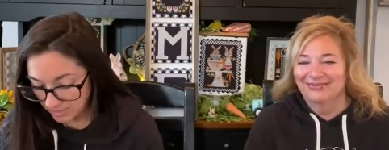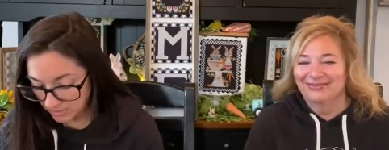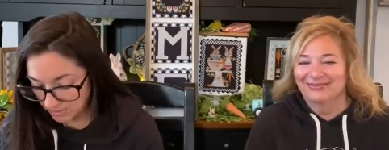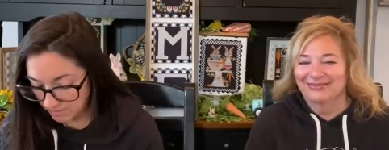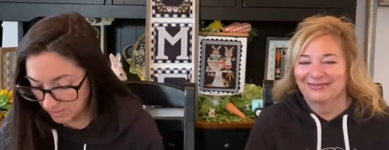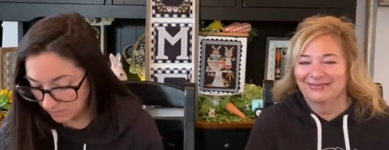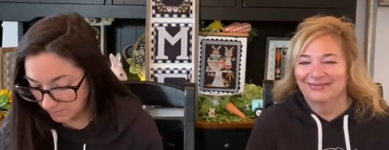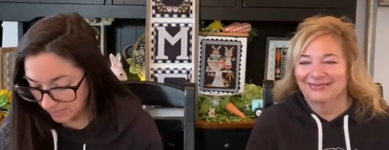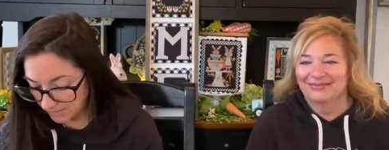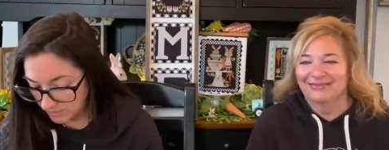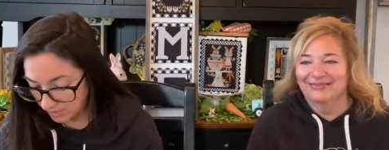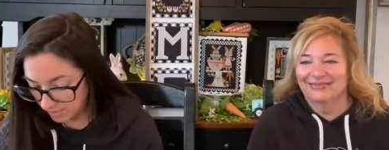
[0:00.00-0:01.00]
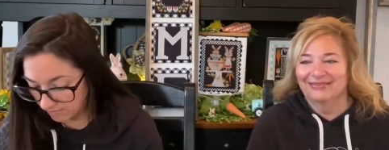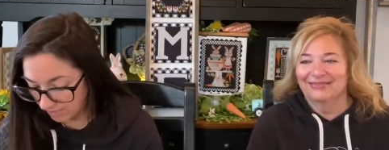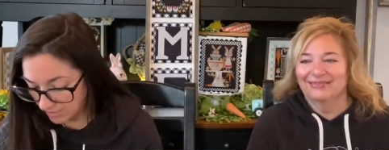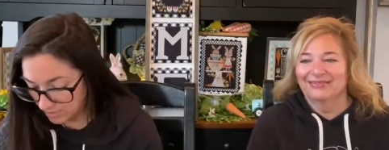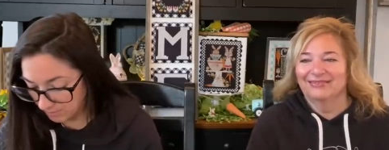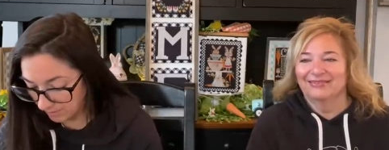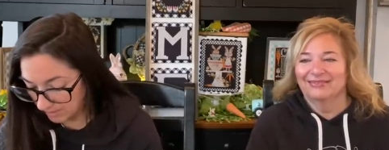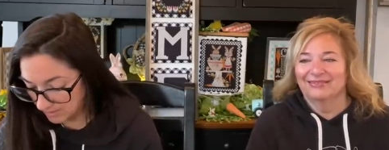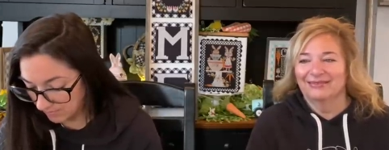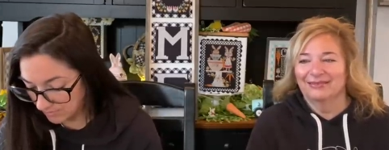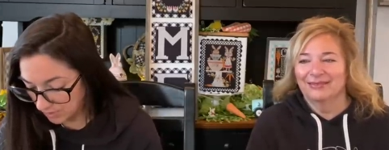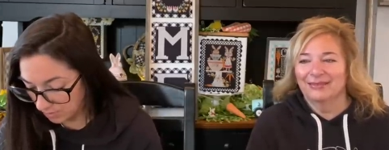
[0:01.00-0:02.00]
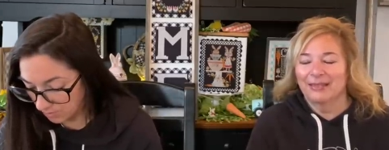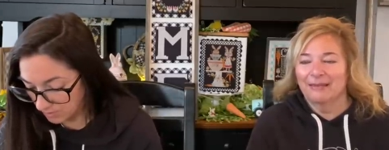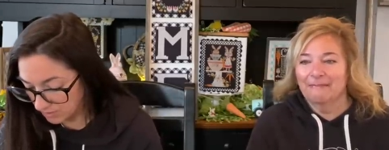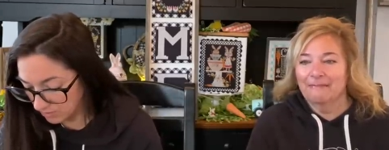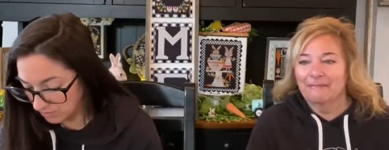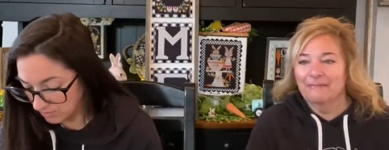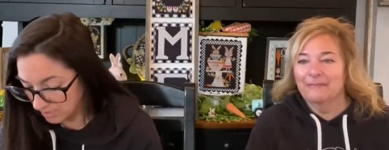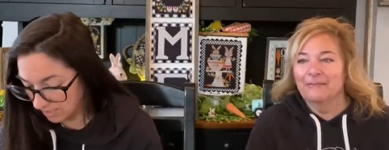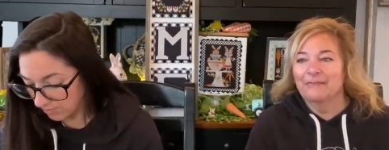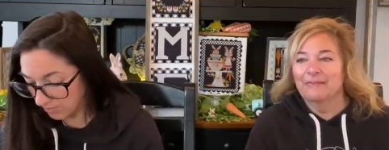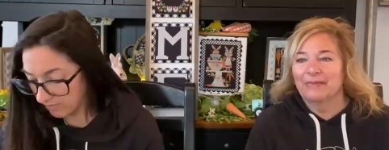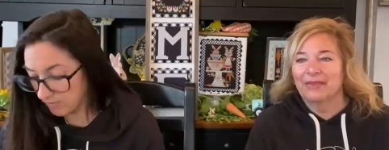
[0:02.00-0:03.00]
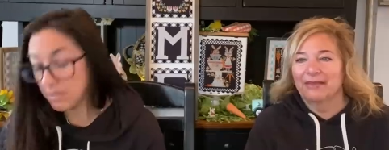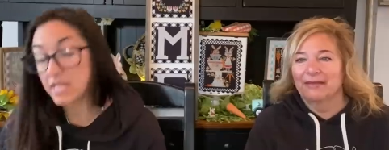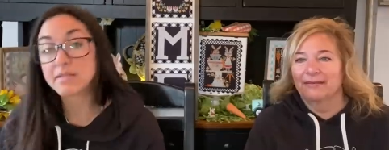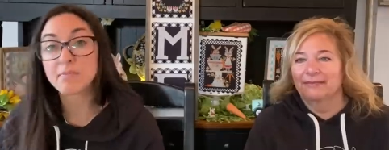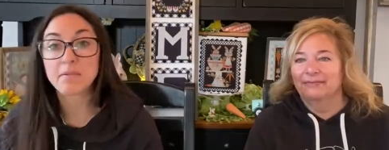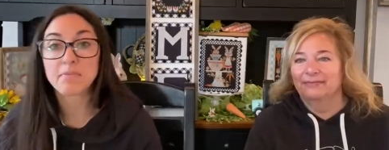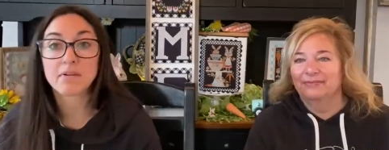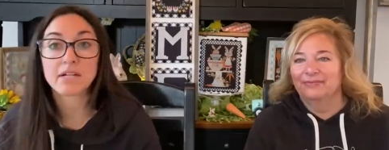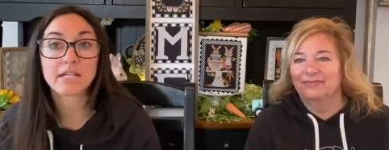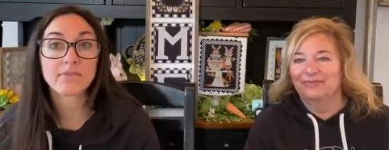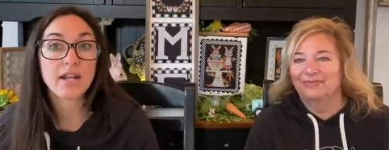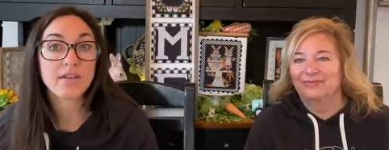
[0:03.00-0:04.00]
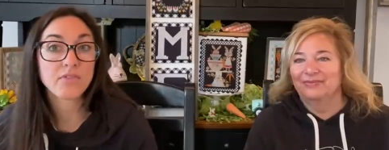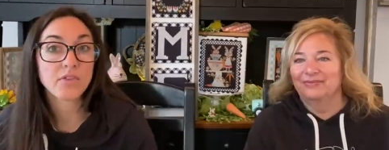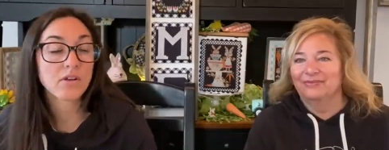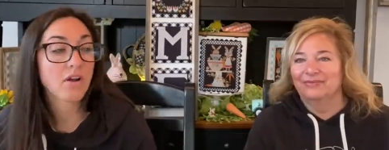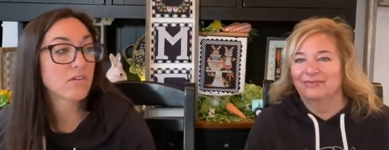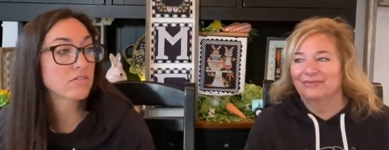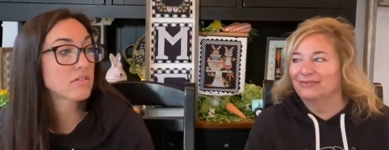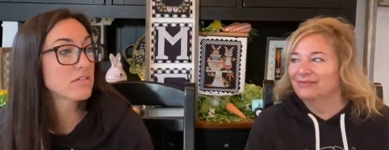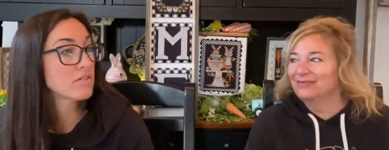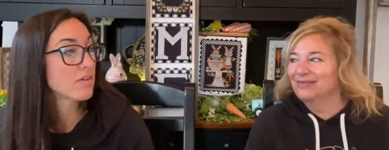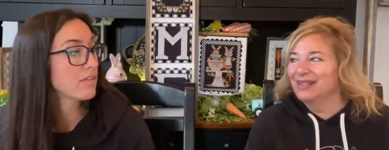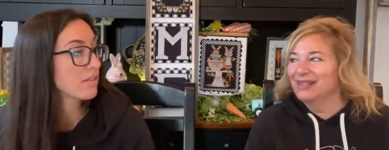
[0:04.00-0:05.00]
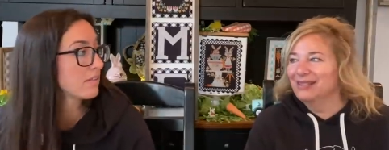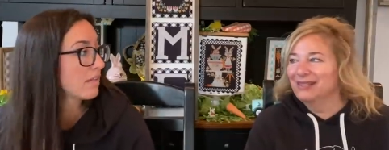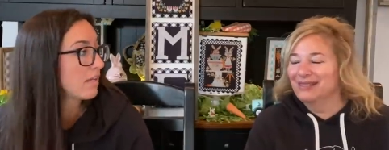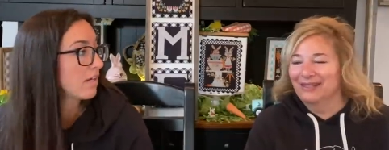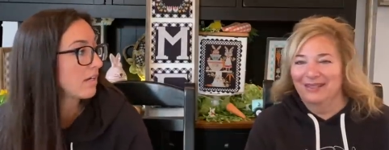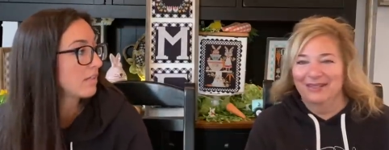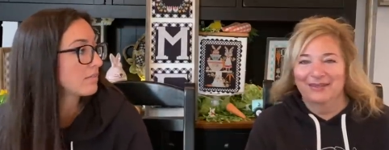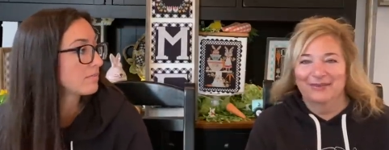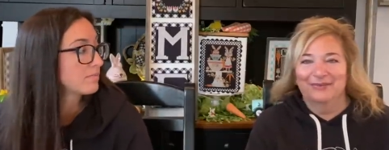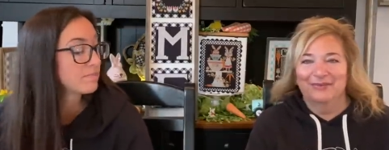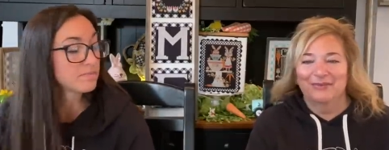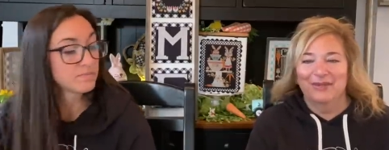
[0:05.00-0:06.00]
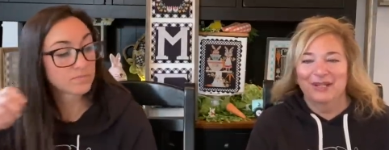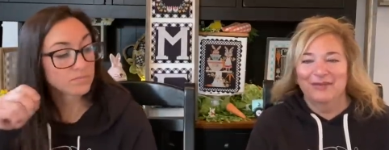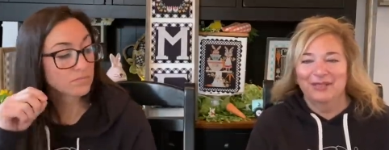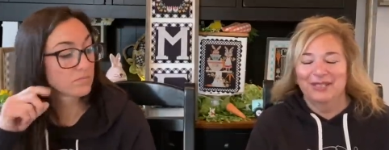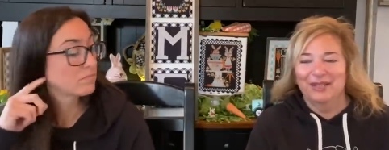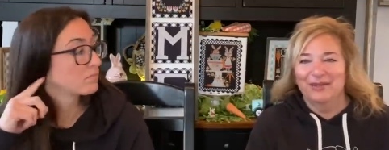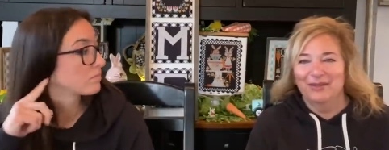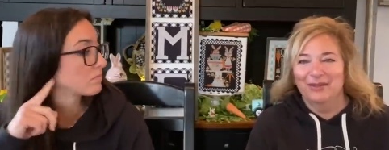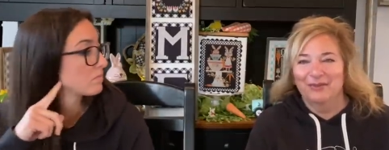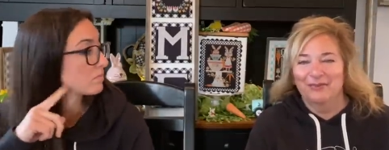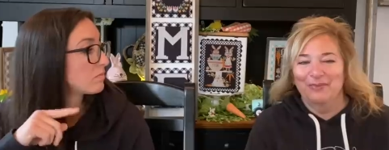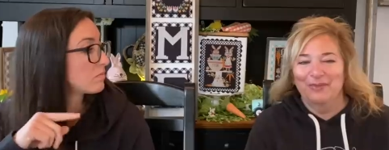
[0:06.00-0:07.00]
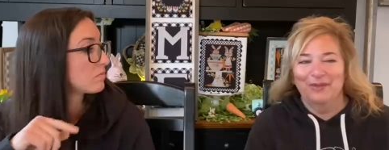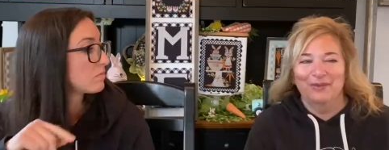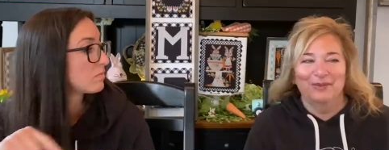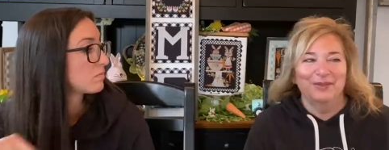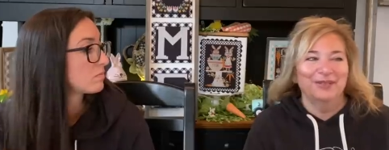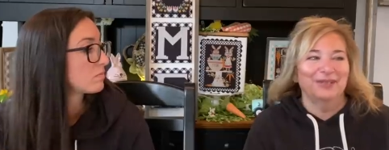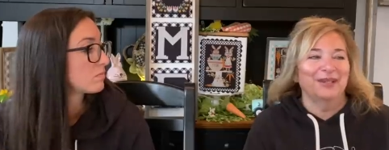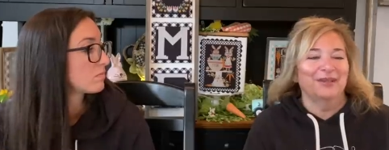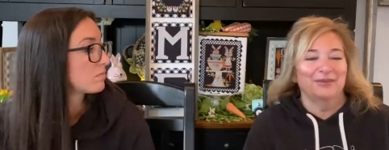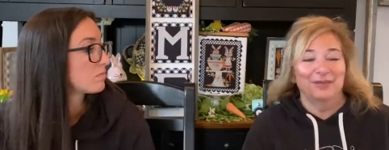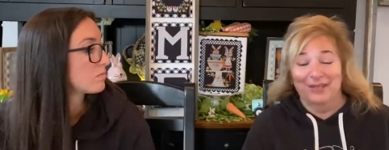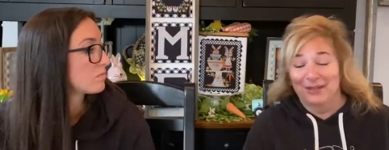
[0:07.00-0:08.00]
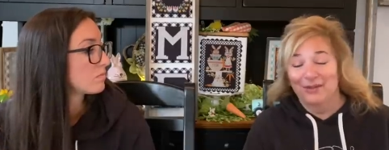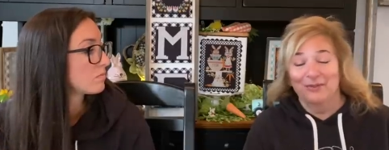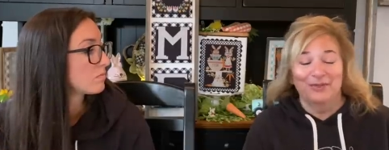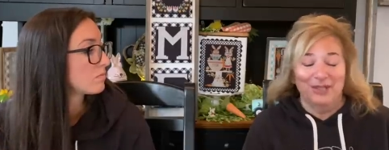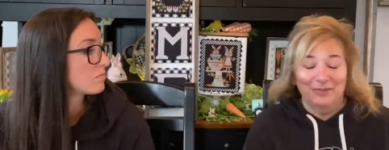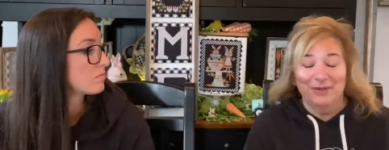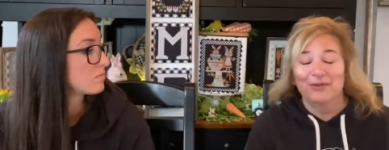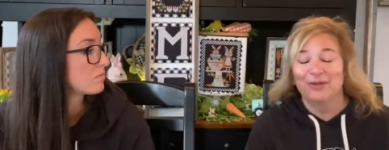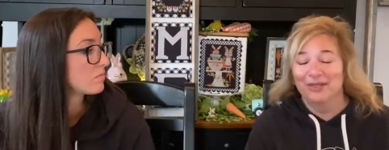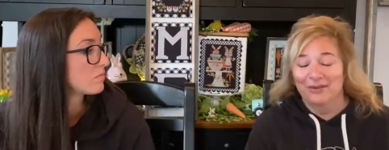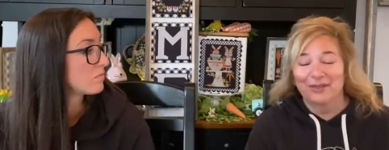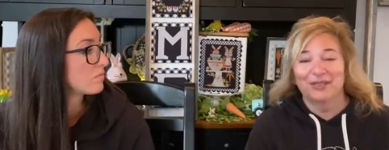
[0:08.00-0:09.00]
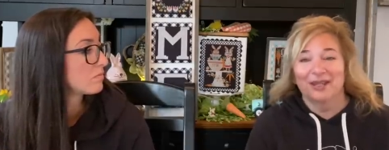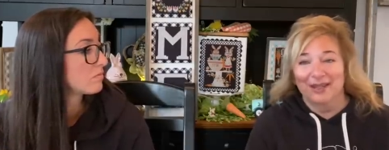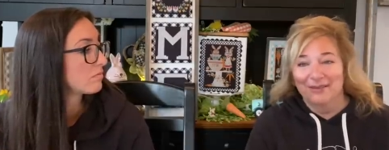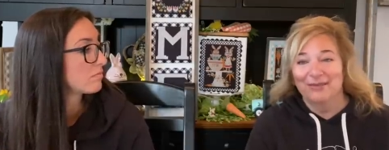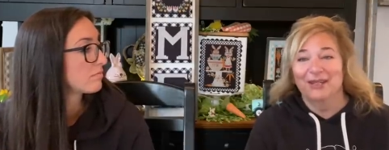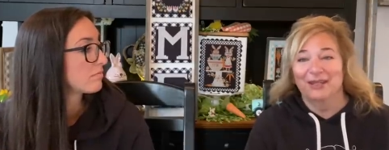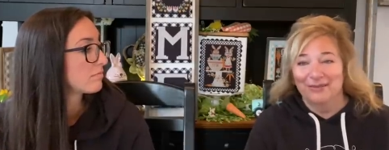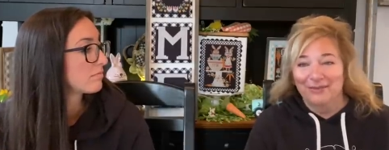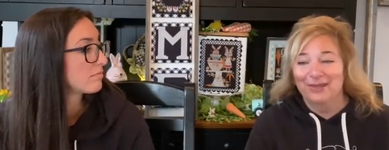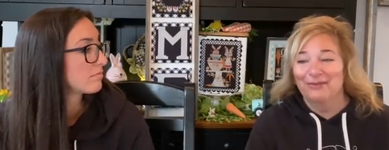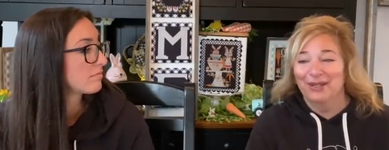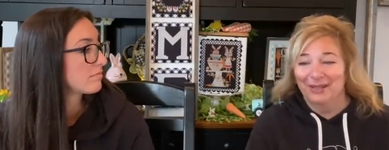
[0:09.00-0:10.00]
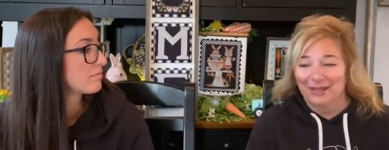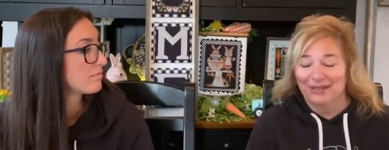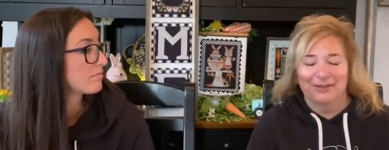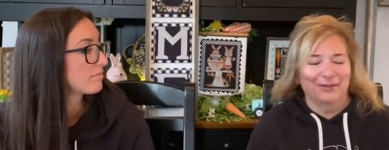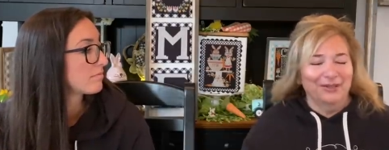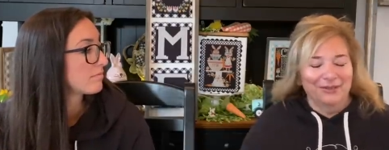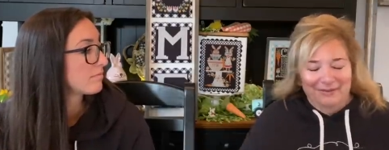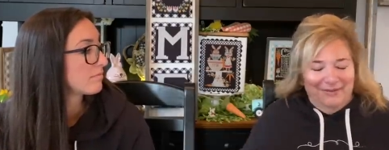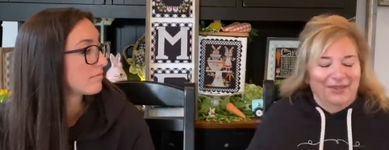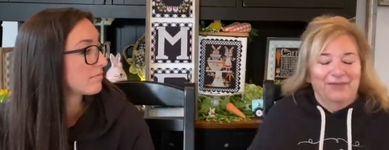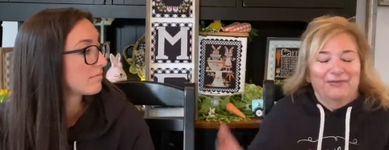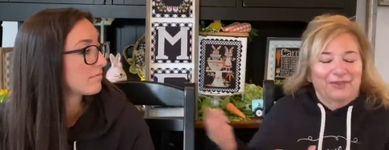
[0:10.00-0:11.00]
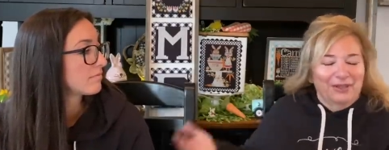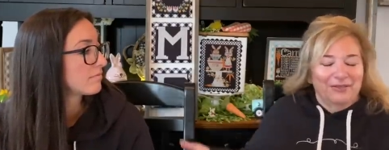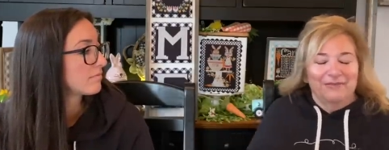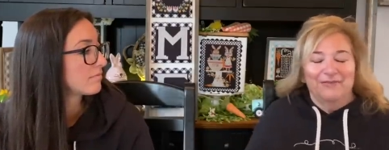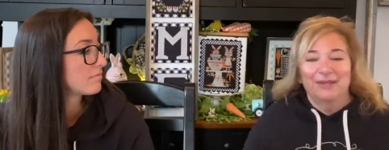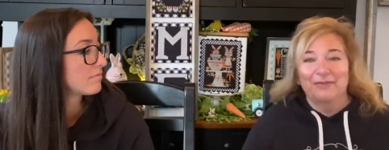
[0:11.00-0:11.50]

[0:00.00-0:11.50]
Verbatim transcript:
Speaker 1: your tomato plants or any veggie plants? If so, what do you use to get rid of them? Lots of people are getting ready for their gardens. So yes, I, are... I know.
Speaker 2: When I was down there, there was I was at Home Depot and there was a guy behind me buying or in front of me